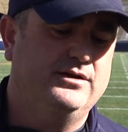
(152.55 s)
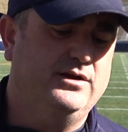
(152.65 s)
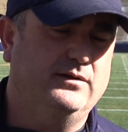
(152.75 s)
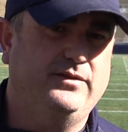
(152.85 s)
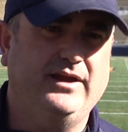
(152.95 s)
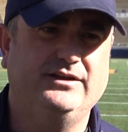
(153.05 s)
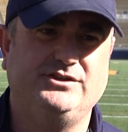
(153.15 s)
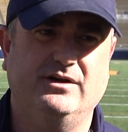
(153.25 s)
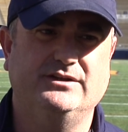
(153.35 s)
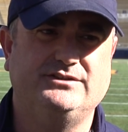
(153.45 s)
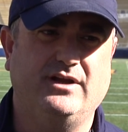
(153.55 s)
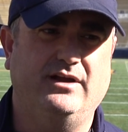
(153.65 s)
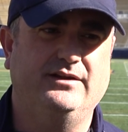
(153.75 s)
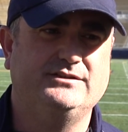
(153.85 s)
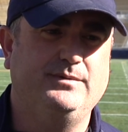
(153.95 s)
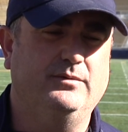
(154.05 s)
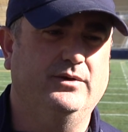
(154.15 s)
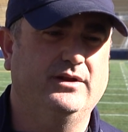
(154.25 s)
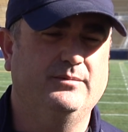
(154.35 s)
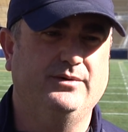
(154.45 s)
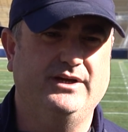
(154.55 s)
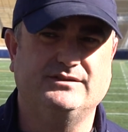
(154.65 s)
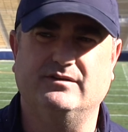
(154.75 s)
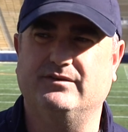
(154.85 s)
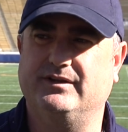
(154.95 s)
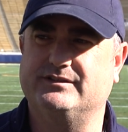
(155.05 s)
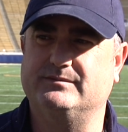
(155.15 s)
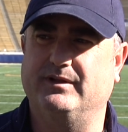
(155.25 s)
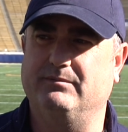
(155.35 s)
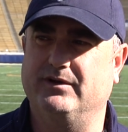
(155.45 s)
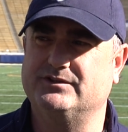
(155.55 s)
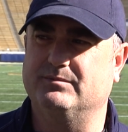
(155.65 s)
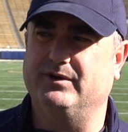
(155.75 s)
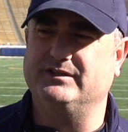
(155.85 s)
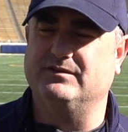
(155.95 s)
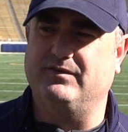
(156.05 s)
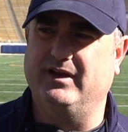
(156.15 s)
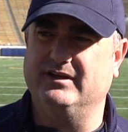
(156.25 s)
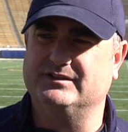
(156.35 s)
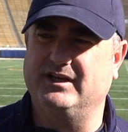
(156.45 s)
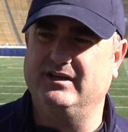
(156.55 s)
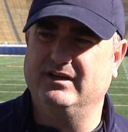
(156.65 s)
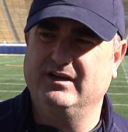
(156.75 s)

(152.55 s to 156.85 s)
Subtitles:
You know, the thing Jared's done that's been really impressive, and this has been the most impressive thing, is he's